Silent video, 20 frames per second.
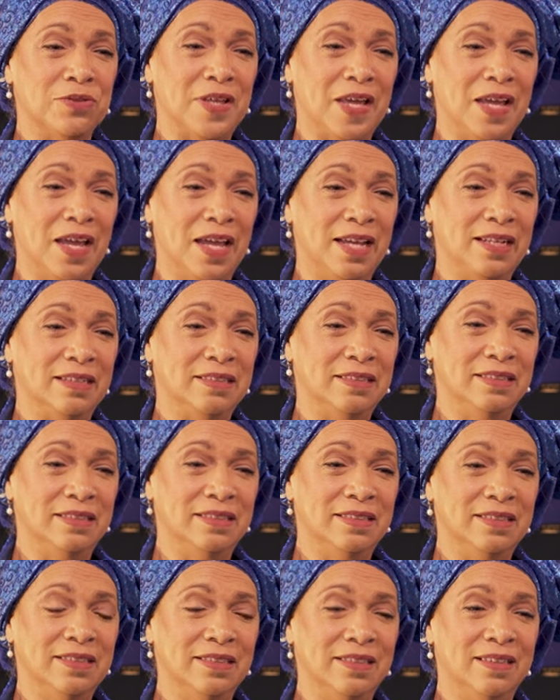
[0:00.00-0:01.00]
than,
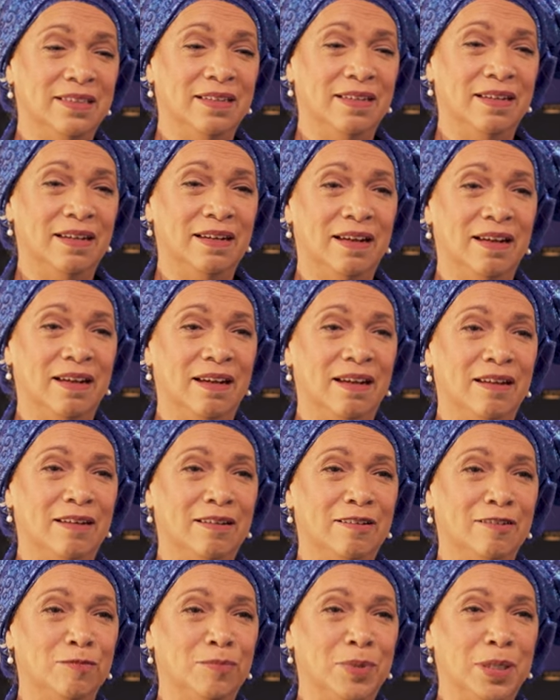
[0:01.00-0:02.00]
uh,